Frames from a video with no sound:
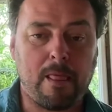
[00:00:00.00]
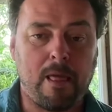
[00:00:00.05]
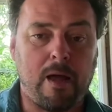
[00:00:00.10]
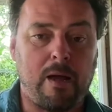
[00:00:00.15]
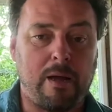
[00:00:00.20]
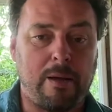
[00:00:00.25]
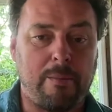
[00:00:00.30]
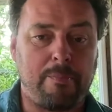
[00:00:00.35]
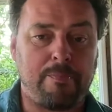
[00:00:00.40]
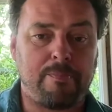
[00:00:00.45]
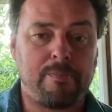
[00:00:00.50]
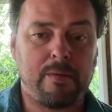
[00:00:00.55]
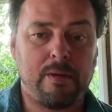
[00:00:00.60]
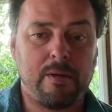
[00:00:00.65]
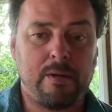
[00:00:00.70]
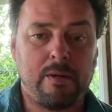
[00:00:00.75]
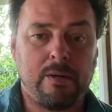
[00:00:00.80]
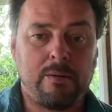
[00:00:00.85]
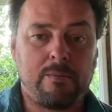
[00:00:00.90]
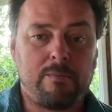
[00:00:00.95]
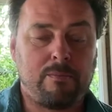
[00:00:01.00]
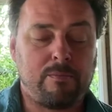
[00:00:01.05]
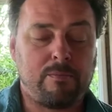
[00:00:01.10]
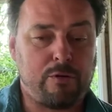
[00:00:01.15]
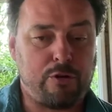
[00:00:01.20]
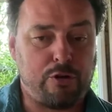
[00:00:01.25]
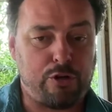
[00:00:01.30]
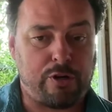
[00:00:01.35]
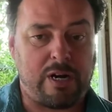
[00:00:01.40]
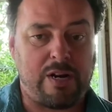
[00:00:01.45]
um,
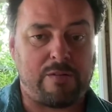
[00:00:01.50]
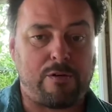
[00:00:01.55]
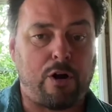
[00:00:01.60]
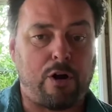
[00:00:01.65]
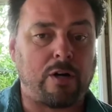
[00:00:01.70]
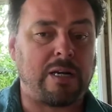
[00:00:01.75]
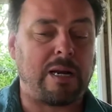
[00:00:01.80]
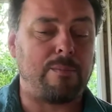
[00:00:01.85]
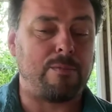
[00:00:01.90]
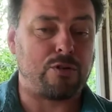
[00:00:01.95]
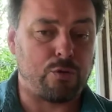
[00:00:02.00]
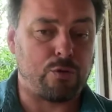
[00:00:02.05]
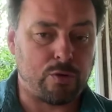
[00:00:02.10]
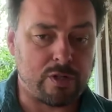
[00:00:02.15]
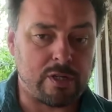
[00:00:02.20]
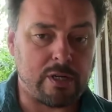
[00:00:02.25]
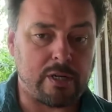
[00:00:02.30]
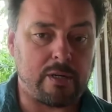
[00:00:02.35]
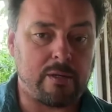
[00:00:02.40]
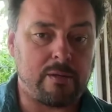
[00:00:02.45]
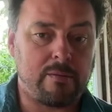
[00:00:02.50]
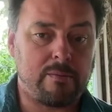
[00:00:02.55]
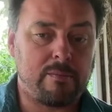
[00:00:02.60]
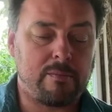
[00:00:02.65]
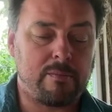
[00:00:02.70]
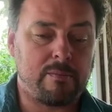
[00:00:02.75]
you're gonna have a hard time sourcing